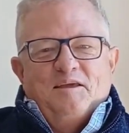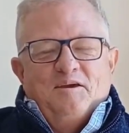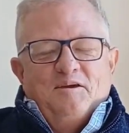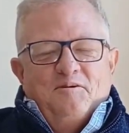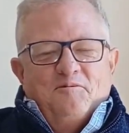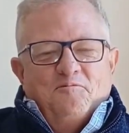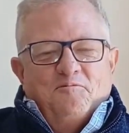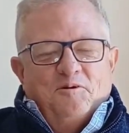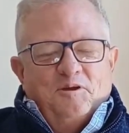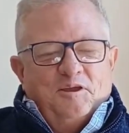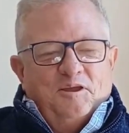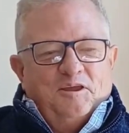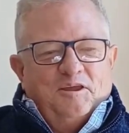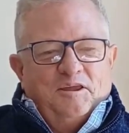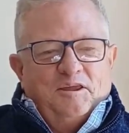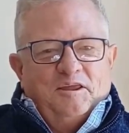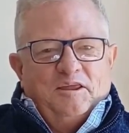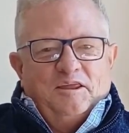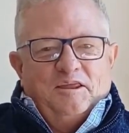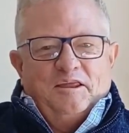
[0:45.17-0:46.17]

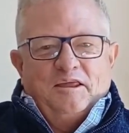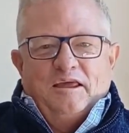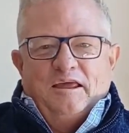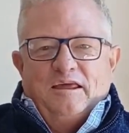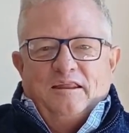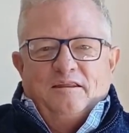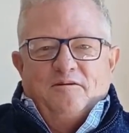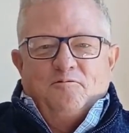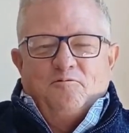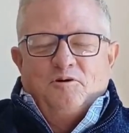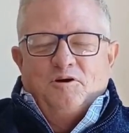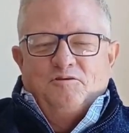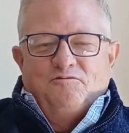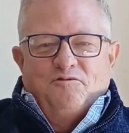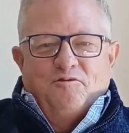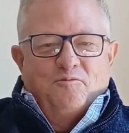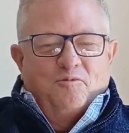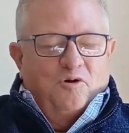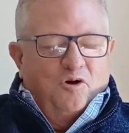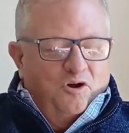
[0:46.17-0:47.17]
we had a word
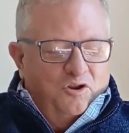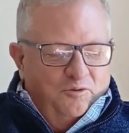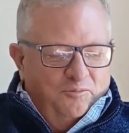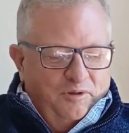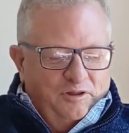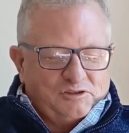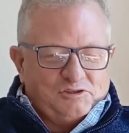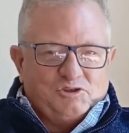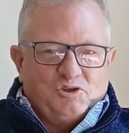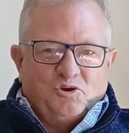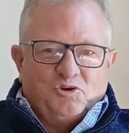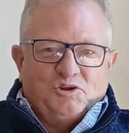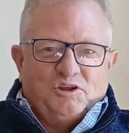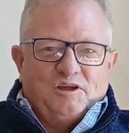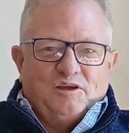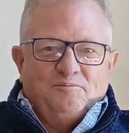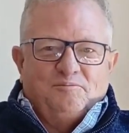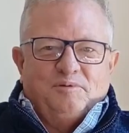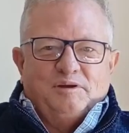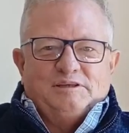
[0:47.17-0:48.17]
from God about starting
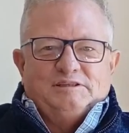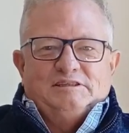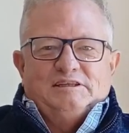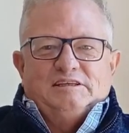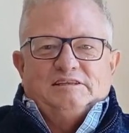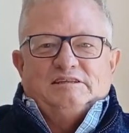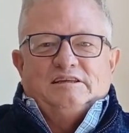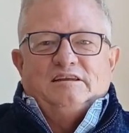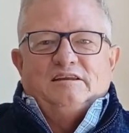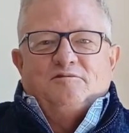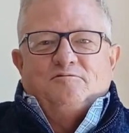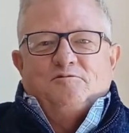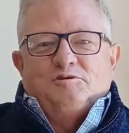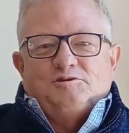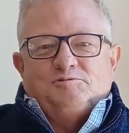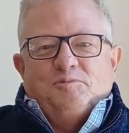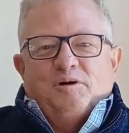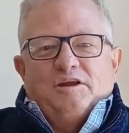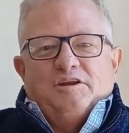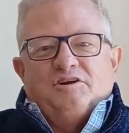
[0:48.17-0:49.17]
a business, and it was
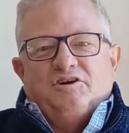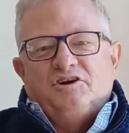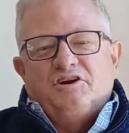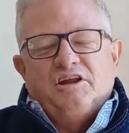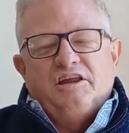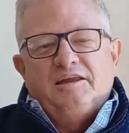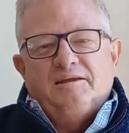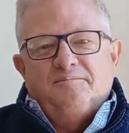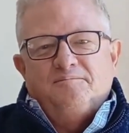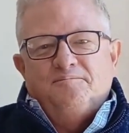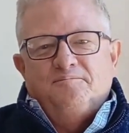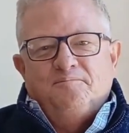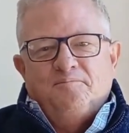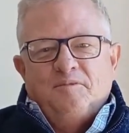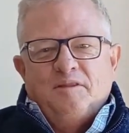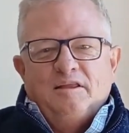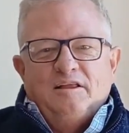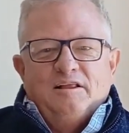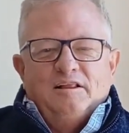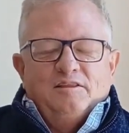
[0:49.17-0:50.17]
my dream
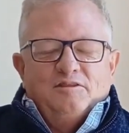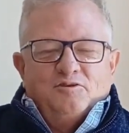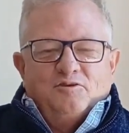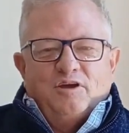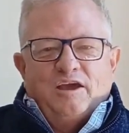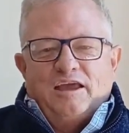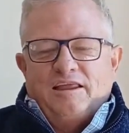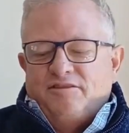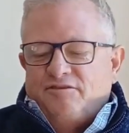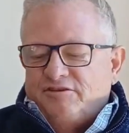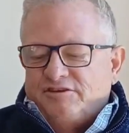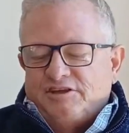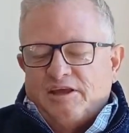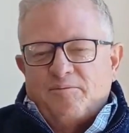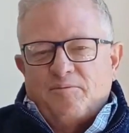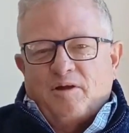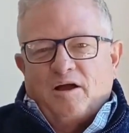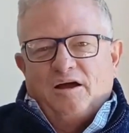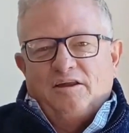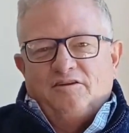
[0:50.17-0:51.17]
to have the
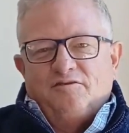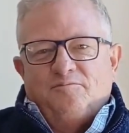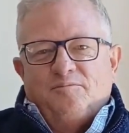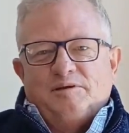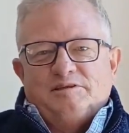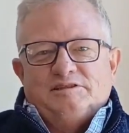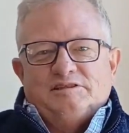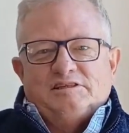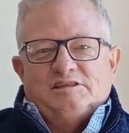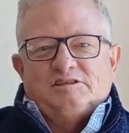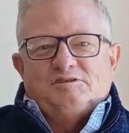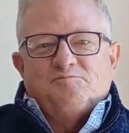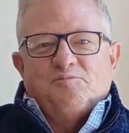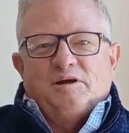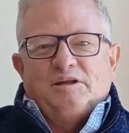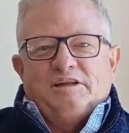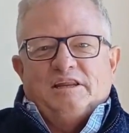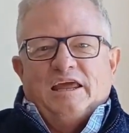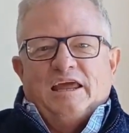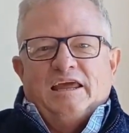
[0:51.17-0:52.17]
same kind of business as
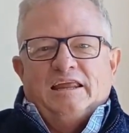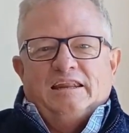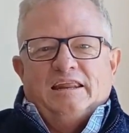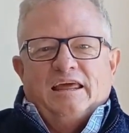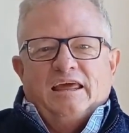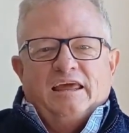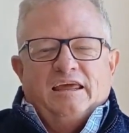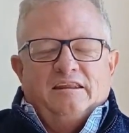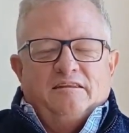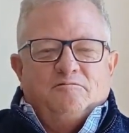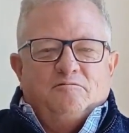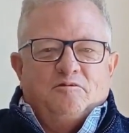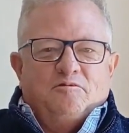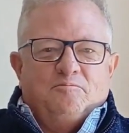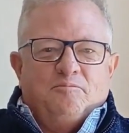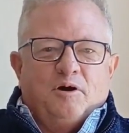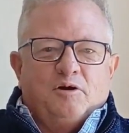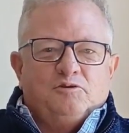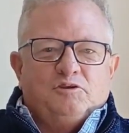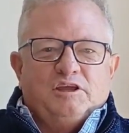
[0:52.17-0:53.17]
my dad had with
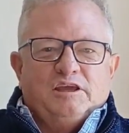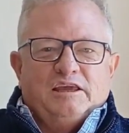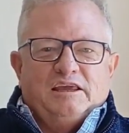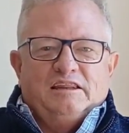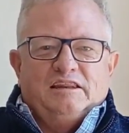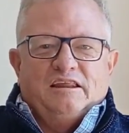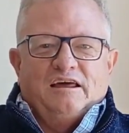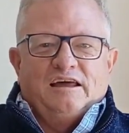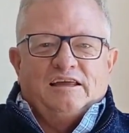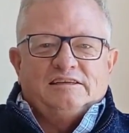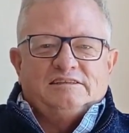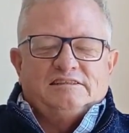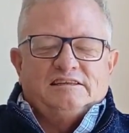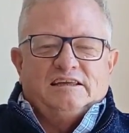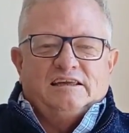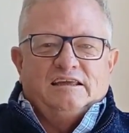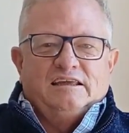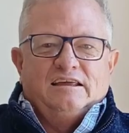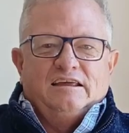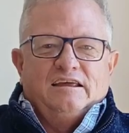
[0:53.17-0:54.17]
boating in
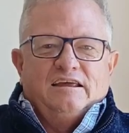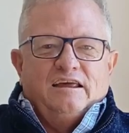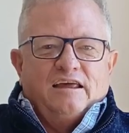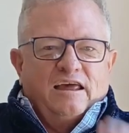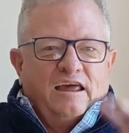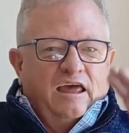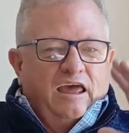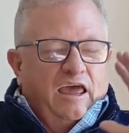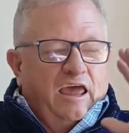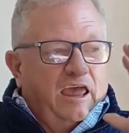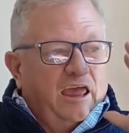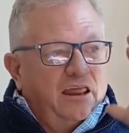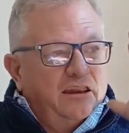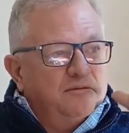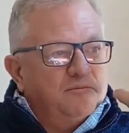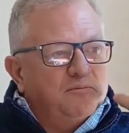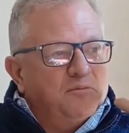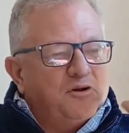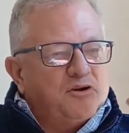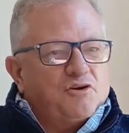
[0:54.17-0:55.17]
Knysna.
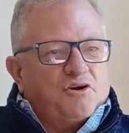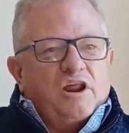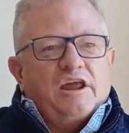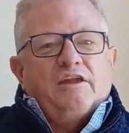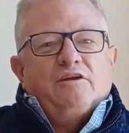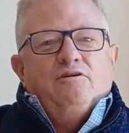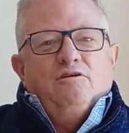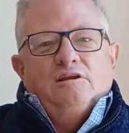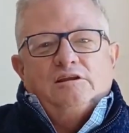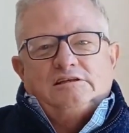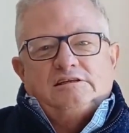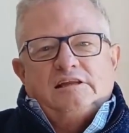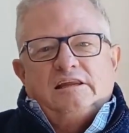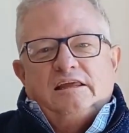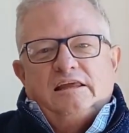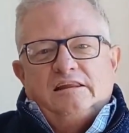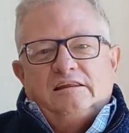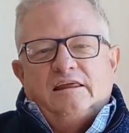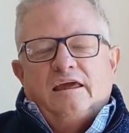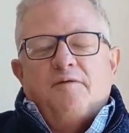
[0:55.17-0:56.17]
And miraculously,
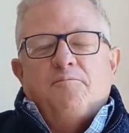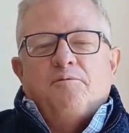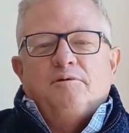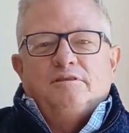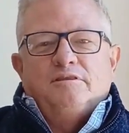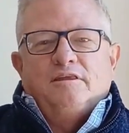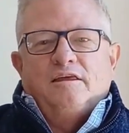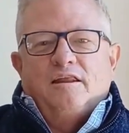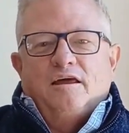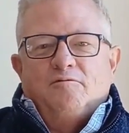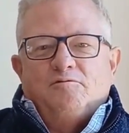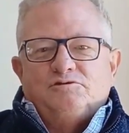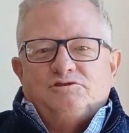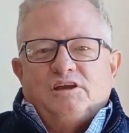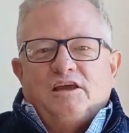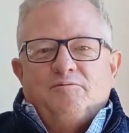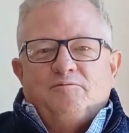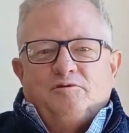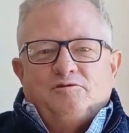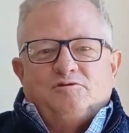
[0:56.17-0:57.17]
it happened that I was
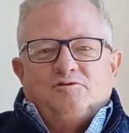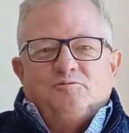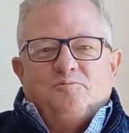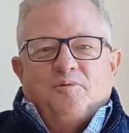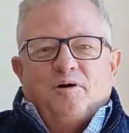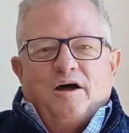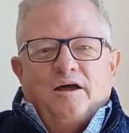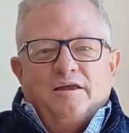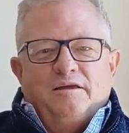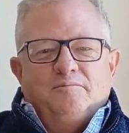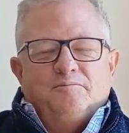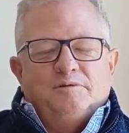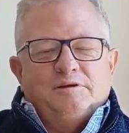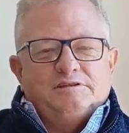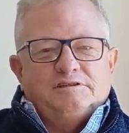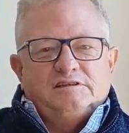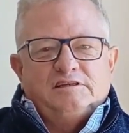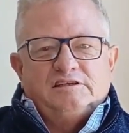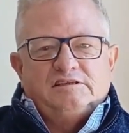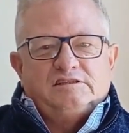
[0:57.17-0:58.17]
able to buy a
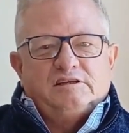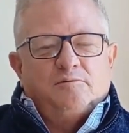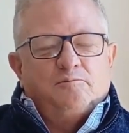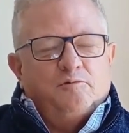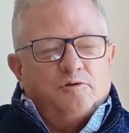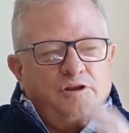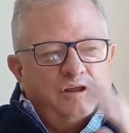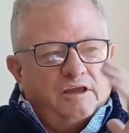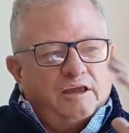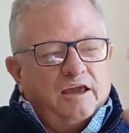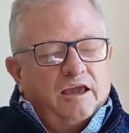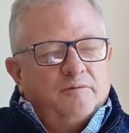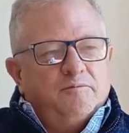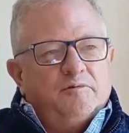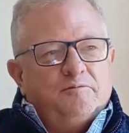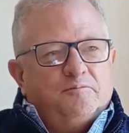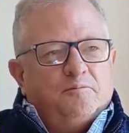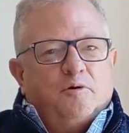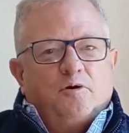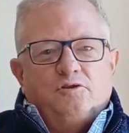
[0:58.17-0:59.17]
business. Somebody came
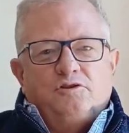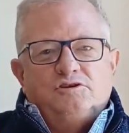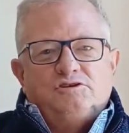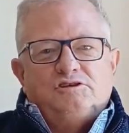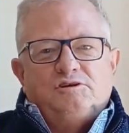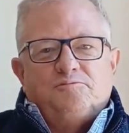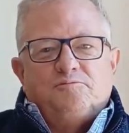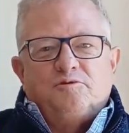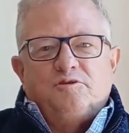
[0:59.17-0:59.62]
in partnership with